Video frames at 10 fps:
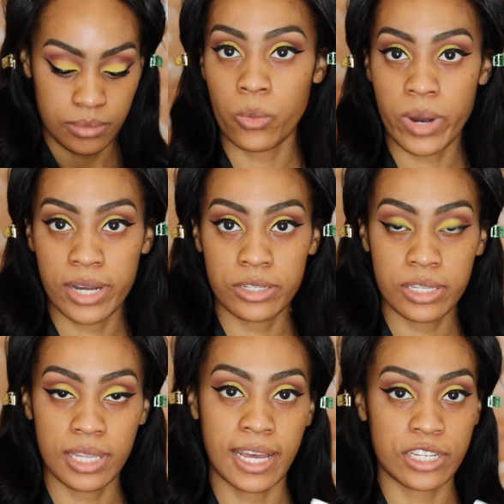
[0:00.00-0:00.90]
While
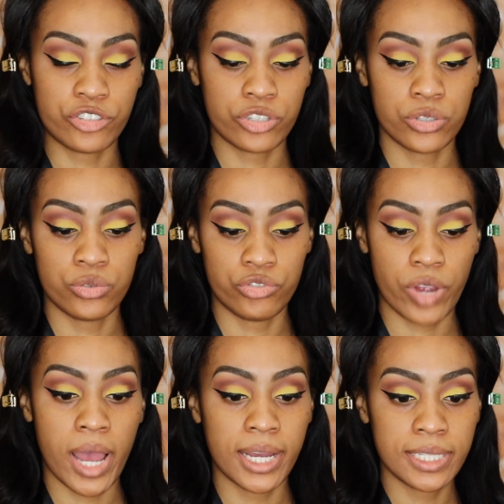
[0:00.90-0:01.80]
the lash glue
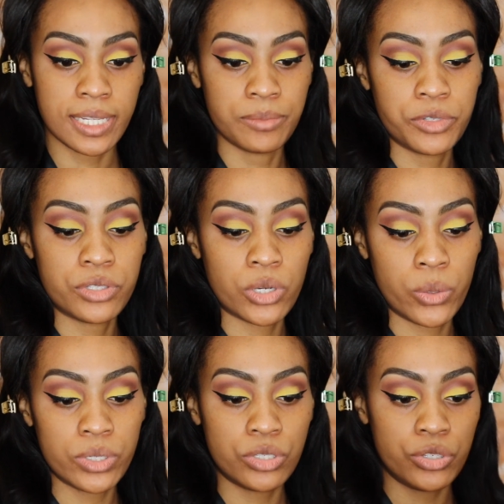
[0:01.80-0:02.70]
dries, I'm just
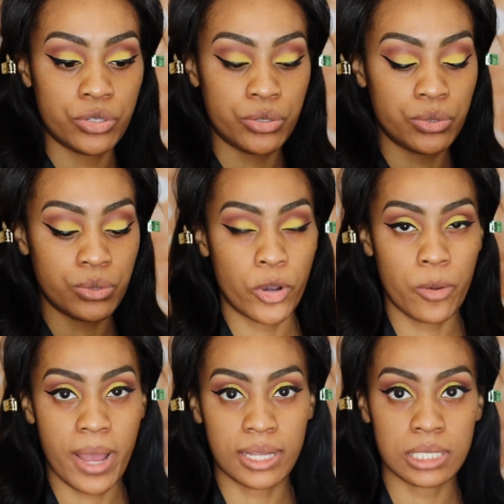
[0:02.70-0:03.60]
going to
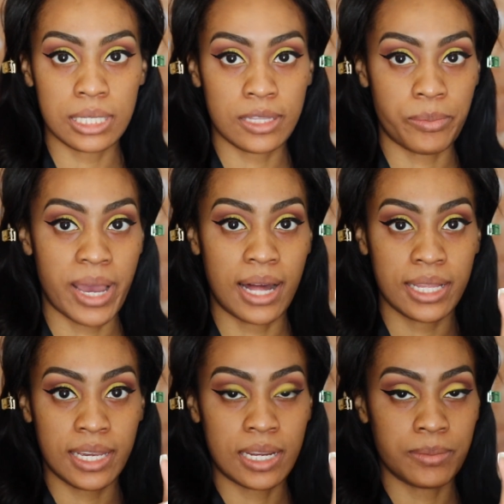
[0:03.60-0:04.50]
go back into the
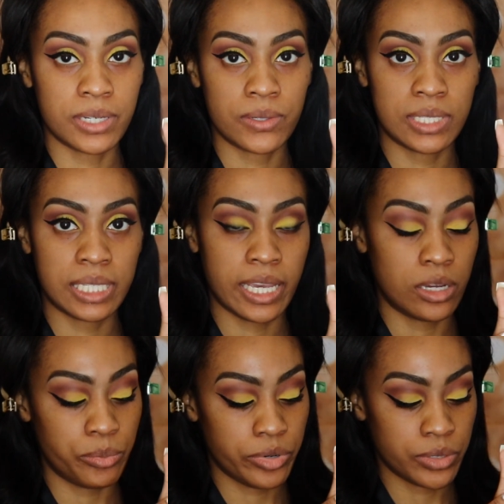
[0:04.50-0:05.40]
palette and I'm going to
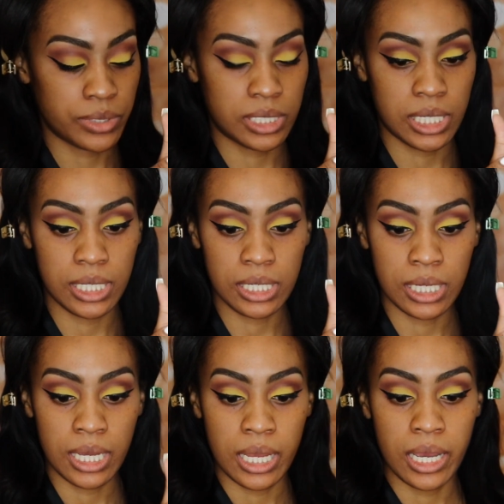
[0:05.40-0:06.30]
take Proceed,
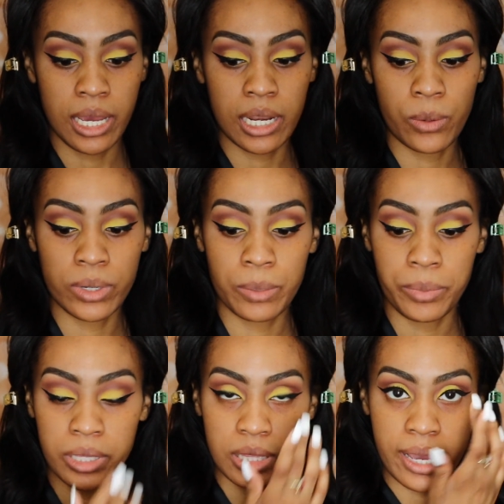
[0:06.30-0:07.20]
and I want to
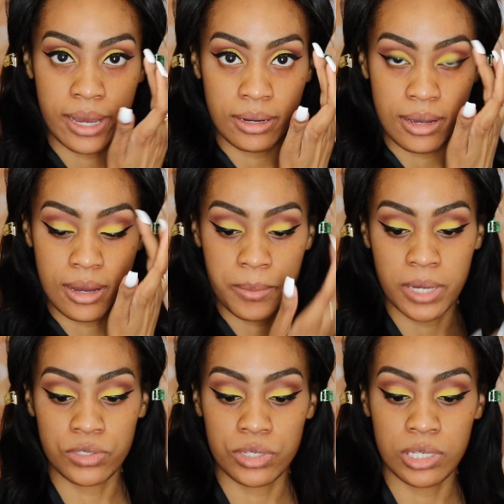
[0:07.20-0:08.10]
put that
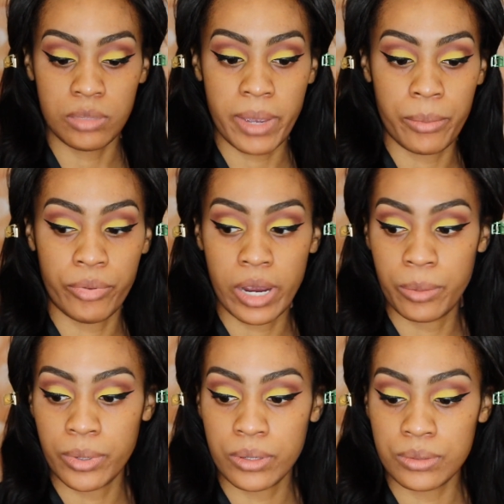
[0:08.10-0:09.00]
underneath my
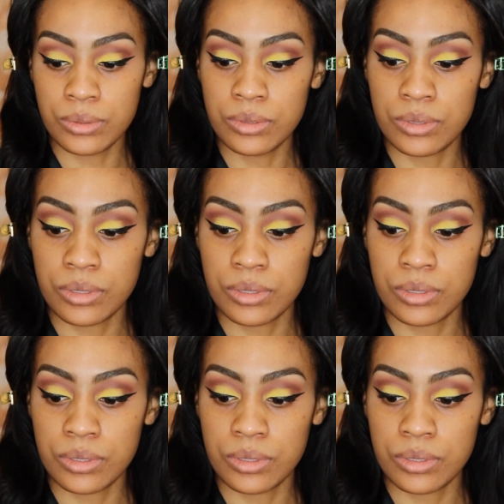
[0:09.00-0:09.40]
brow bone.